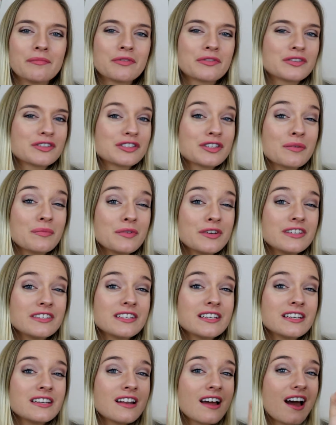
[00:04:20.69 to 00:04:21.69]
But for some
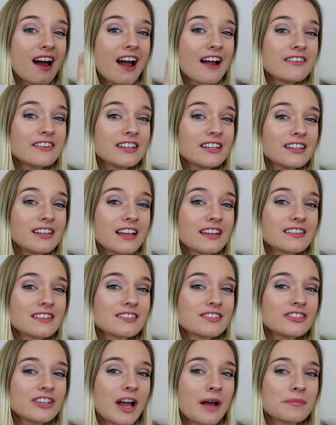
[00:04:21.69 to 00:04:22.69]
reason, I really like
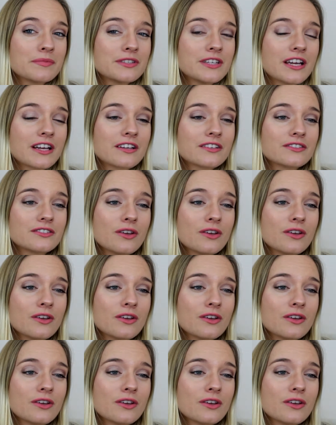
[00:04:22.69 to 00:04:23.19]
this chapstick.